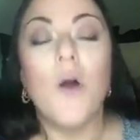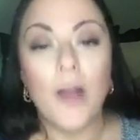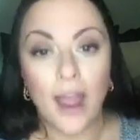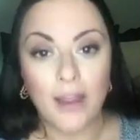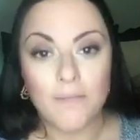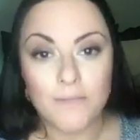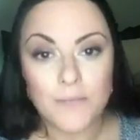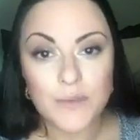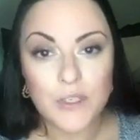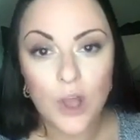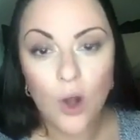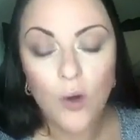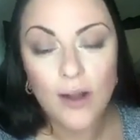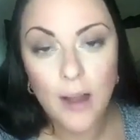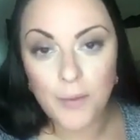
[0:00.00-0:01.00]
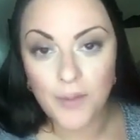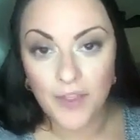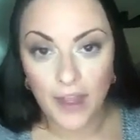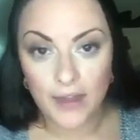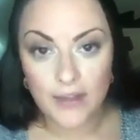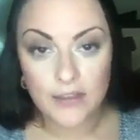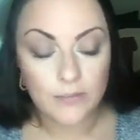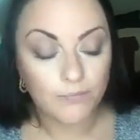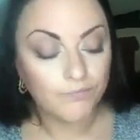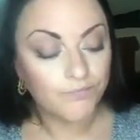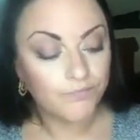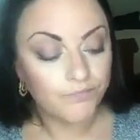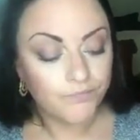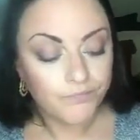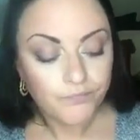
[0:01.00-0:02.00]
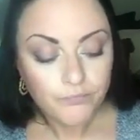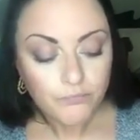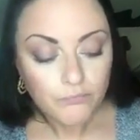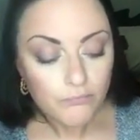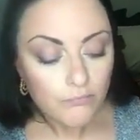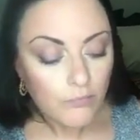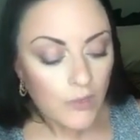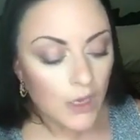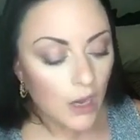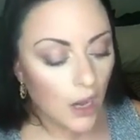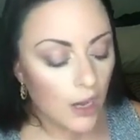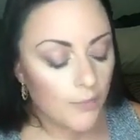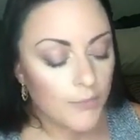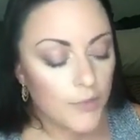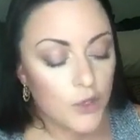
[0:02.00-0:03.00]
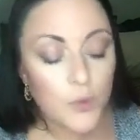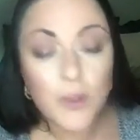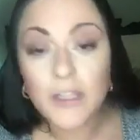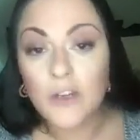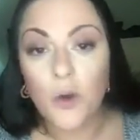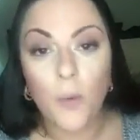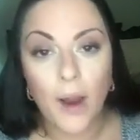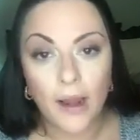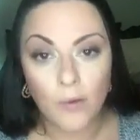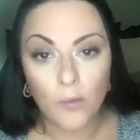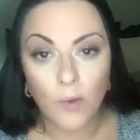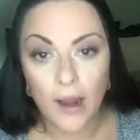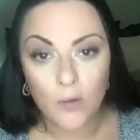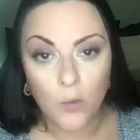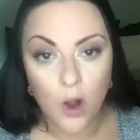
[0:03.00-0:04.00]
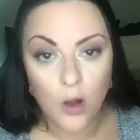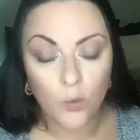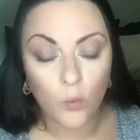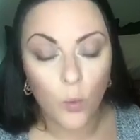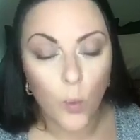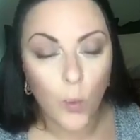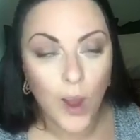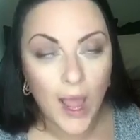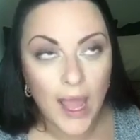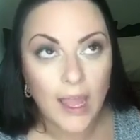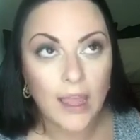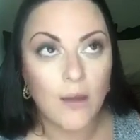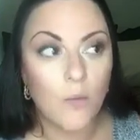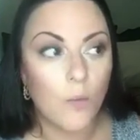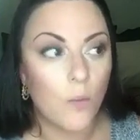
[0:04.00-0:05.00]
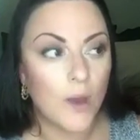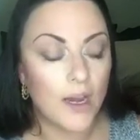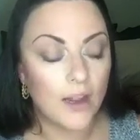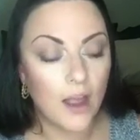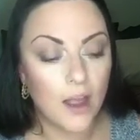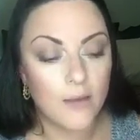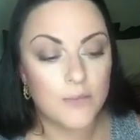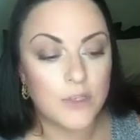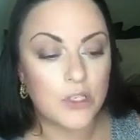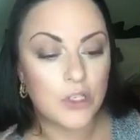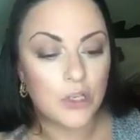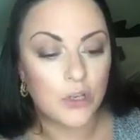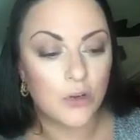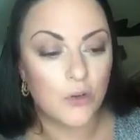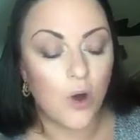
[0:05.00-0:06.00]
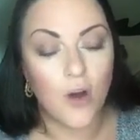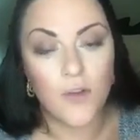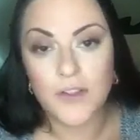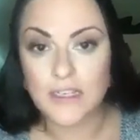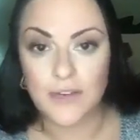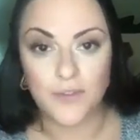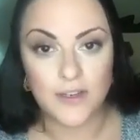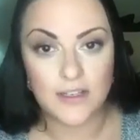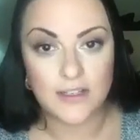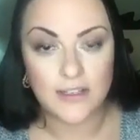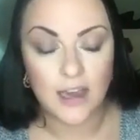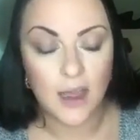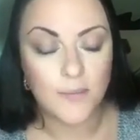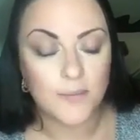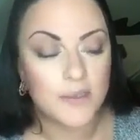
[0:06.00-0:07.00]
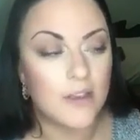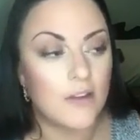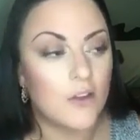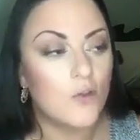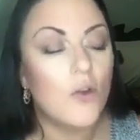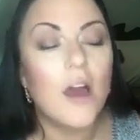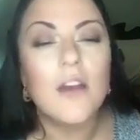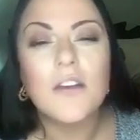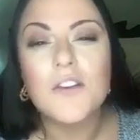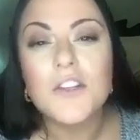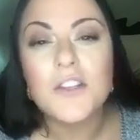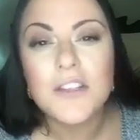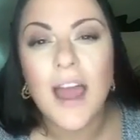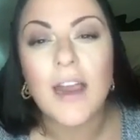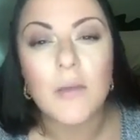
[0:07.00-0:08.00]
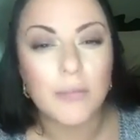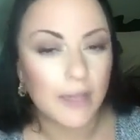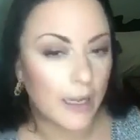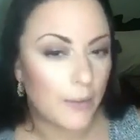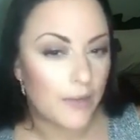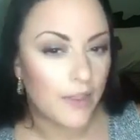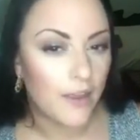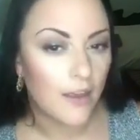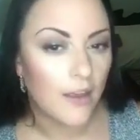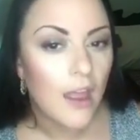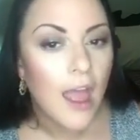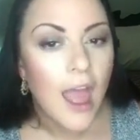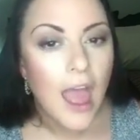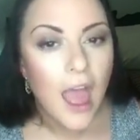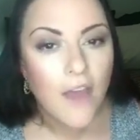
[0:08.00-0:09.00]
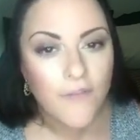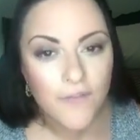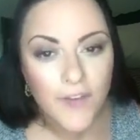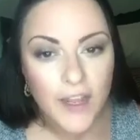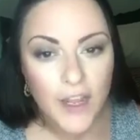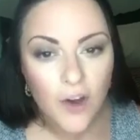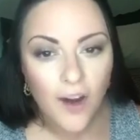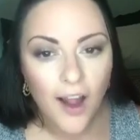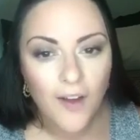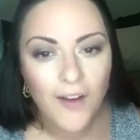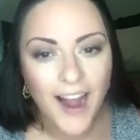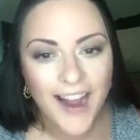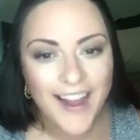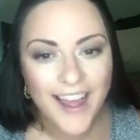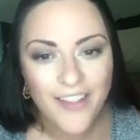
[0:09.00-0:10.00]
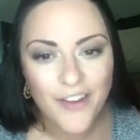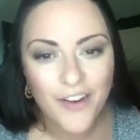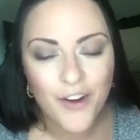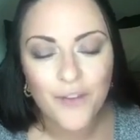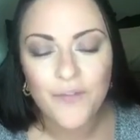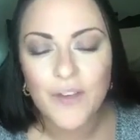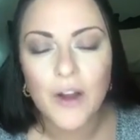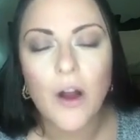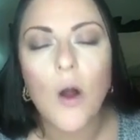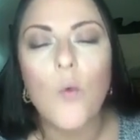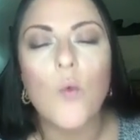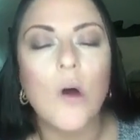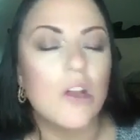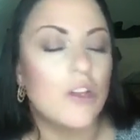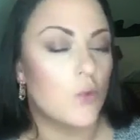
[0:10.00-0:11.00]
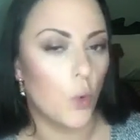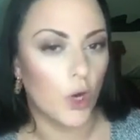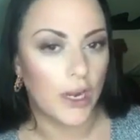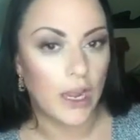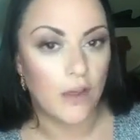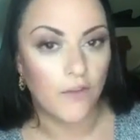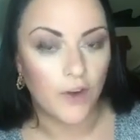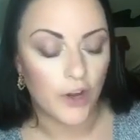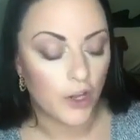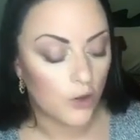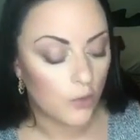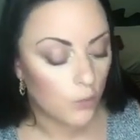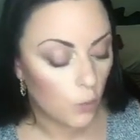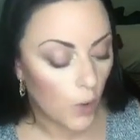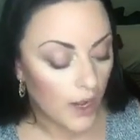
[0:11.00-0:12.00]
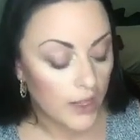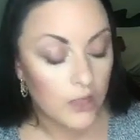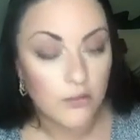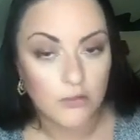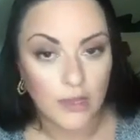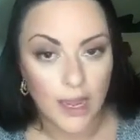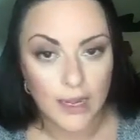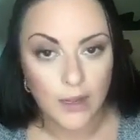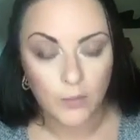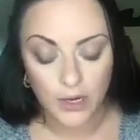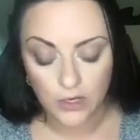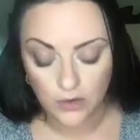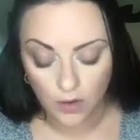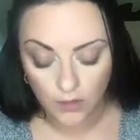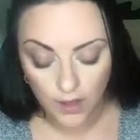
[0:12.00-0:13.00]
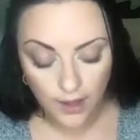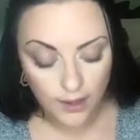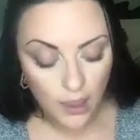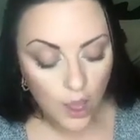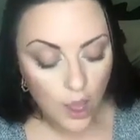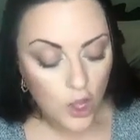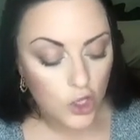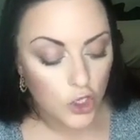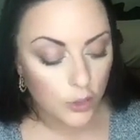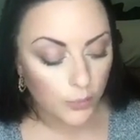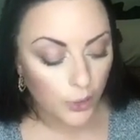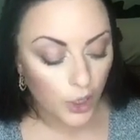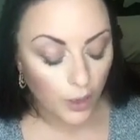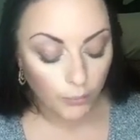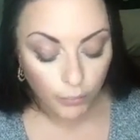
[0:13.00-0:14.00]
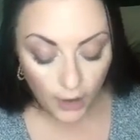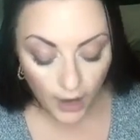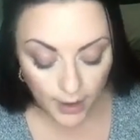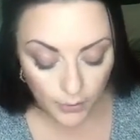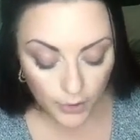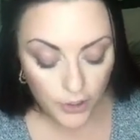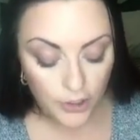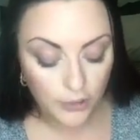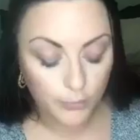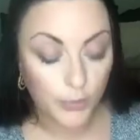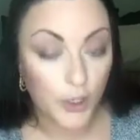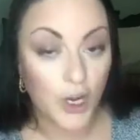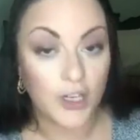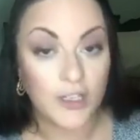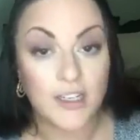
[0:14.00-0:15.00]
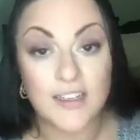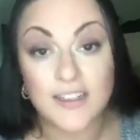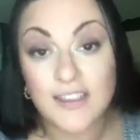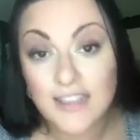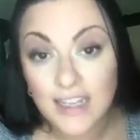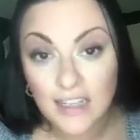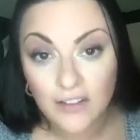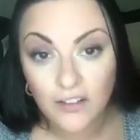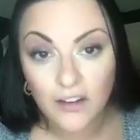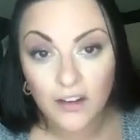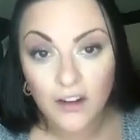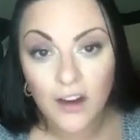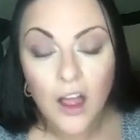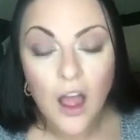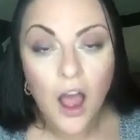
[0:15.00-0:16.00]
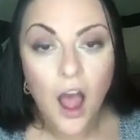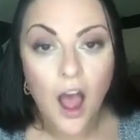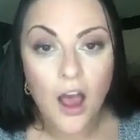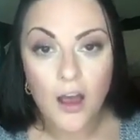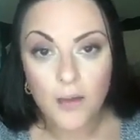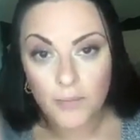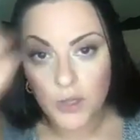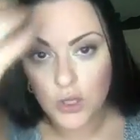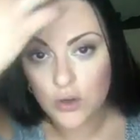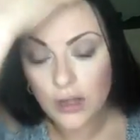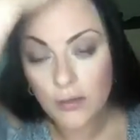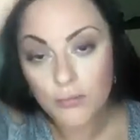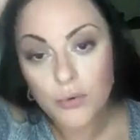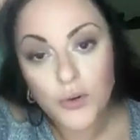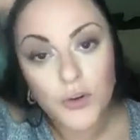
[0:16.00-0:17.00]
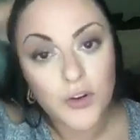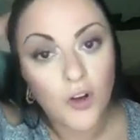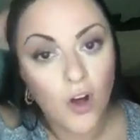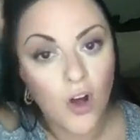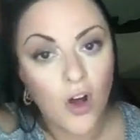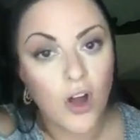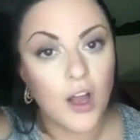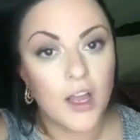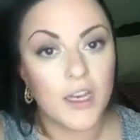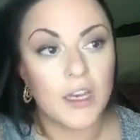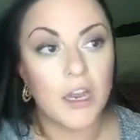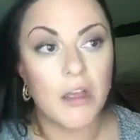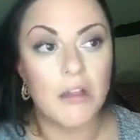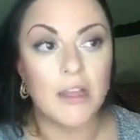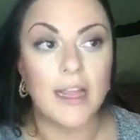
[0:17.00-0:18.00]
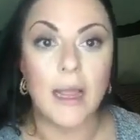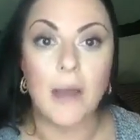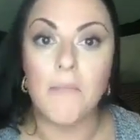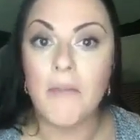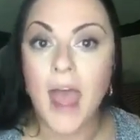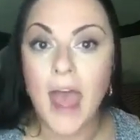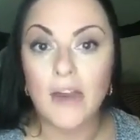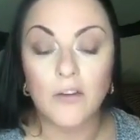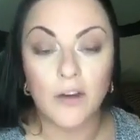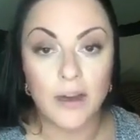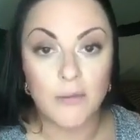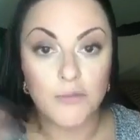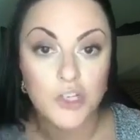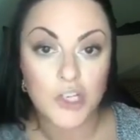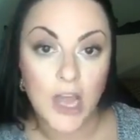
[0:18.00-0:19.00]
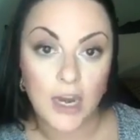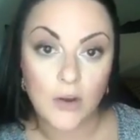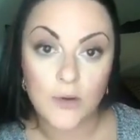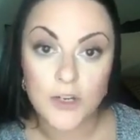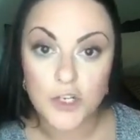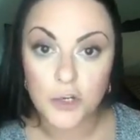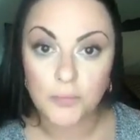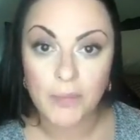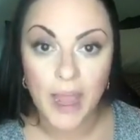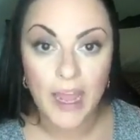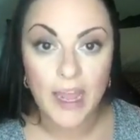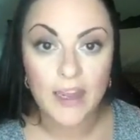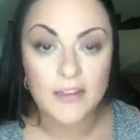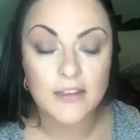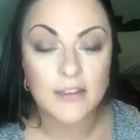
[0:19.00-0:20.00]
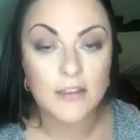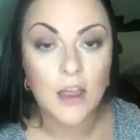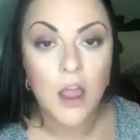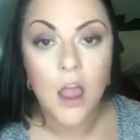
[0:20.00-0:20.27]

Okay, so a couple things. There's really no right or wrong way when it comes to all these different steps. You got to just kind of play with it and figure out, hi Heather, figure out what's working for you, what you like and what you don't like. You can put on primer, you can put on concealer, you can put on like a matte cream shadow as your base,